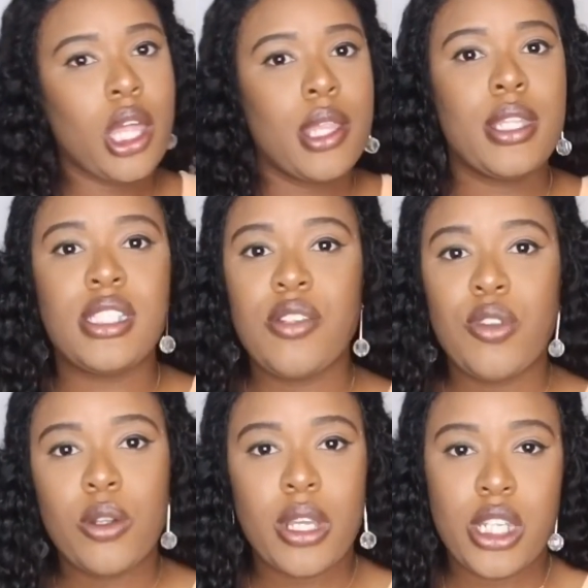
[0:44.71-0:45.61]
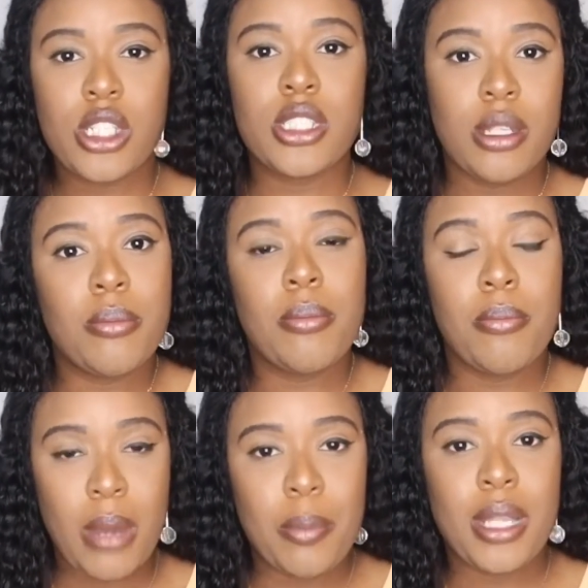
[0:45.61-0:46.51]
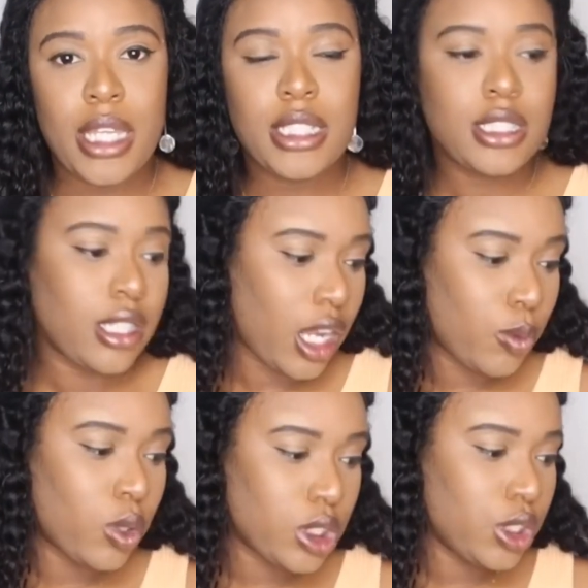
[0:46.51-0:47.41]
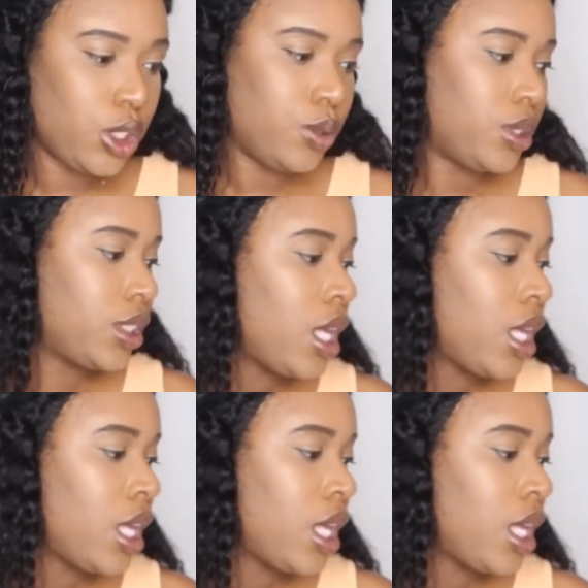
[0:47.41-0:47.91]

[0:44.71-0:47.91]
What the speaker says: the different locations in my place that I want to use.